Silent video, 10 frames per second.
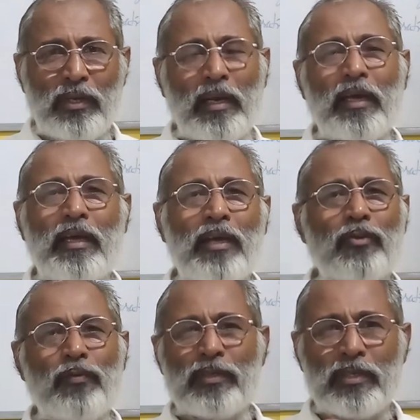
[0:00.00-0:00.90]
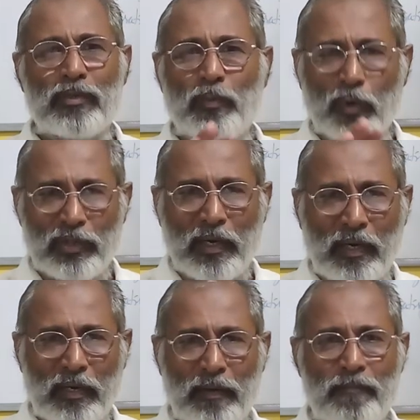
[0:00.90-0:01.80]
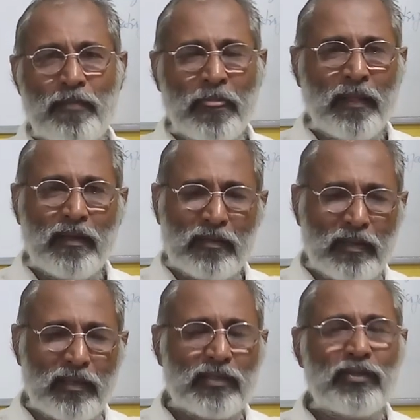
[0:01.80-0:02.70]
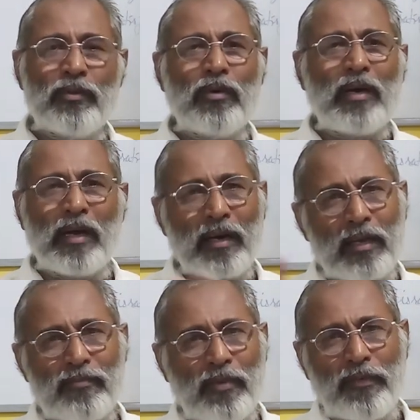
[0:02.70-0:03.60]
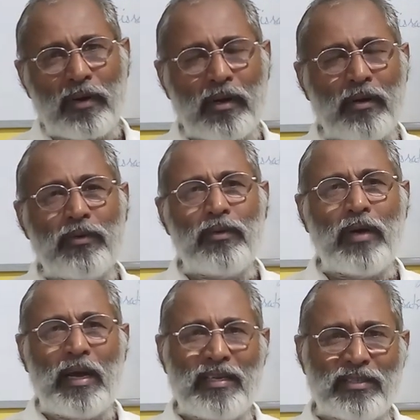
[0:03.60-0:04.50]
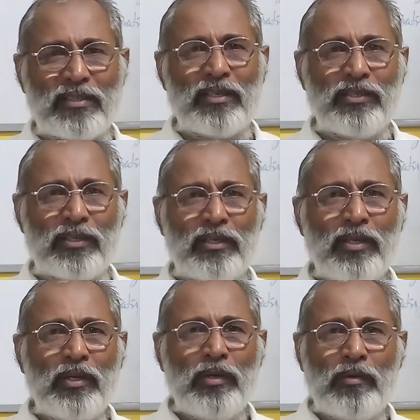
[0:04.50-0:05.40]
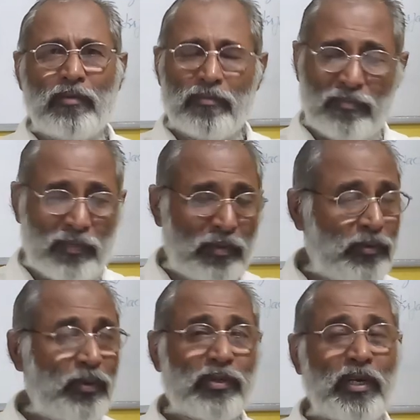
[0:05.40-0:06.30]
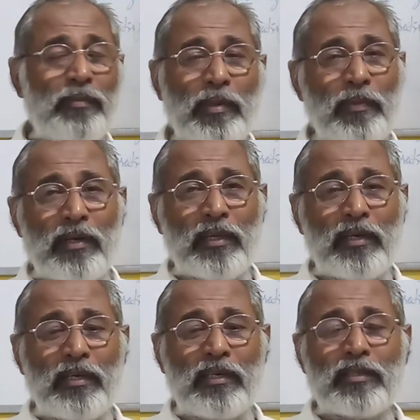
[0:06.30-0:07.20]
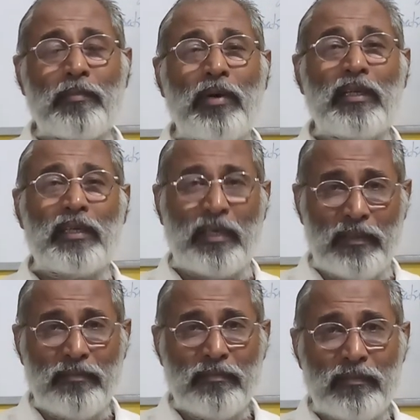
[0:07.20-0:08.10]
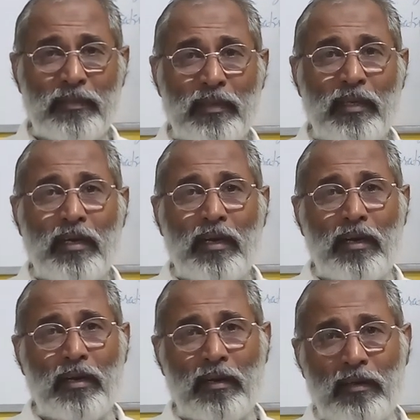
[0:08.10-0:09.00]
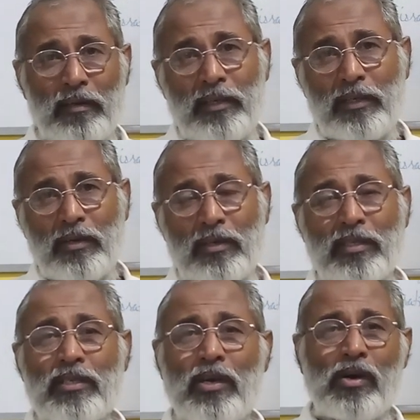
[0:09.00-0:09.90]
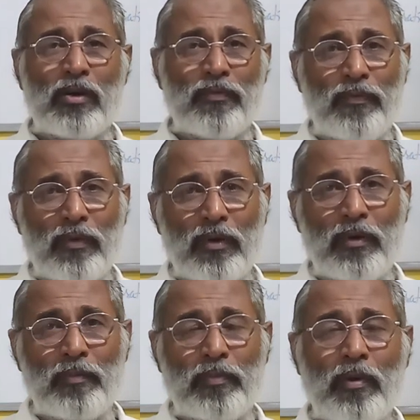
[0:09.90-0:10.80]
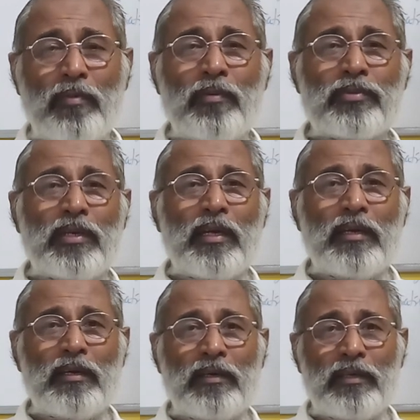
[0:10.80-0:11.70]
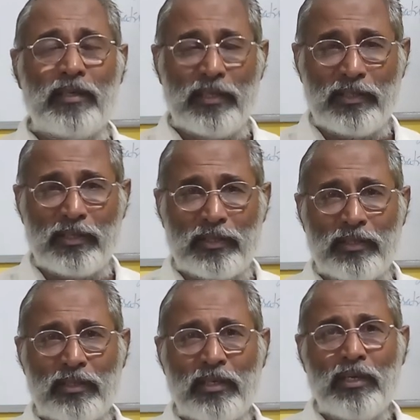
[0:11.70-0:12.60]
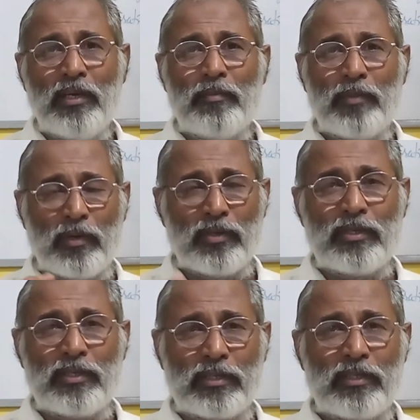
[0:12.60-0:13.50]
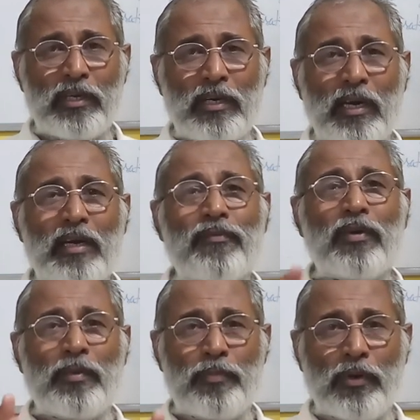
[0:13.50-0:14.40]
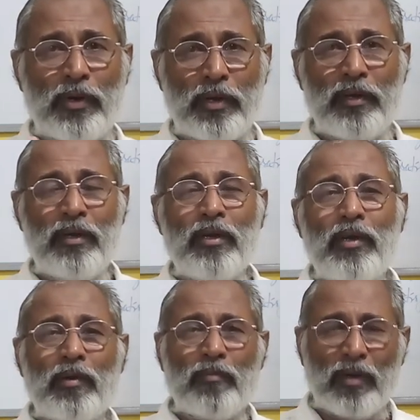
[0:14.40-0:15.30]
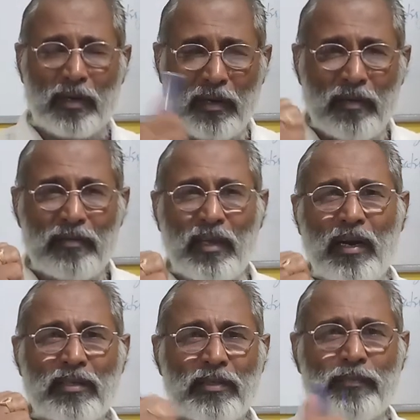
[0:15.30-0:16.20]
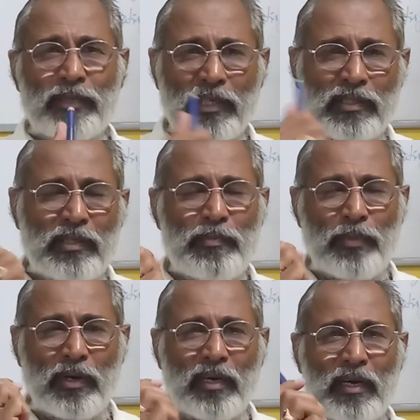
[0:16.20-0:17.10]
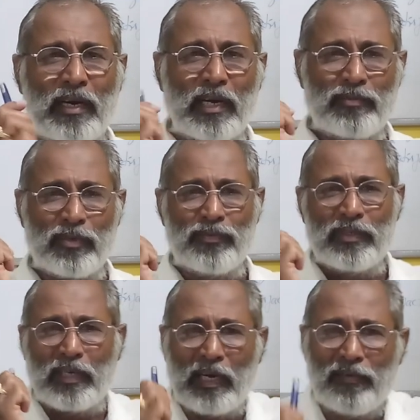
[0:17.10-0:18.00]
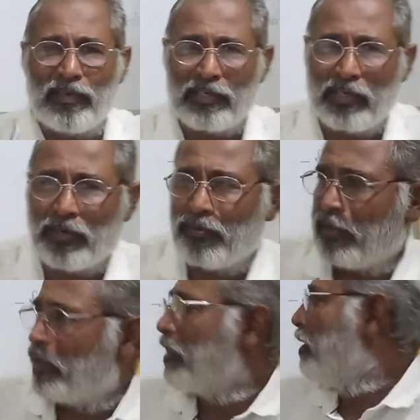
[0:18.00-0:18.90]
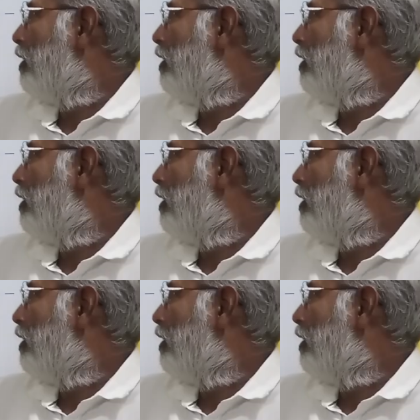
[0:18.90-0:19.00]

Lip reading: like Ketu, which is moksha karaka. There is no karakatva for Rahu as such. Usually people tell that it is a badaka. It causes a lot of problems like diseases because it is the karaka for impurity. But there are some 6 important karakatvas which I have listed down here.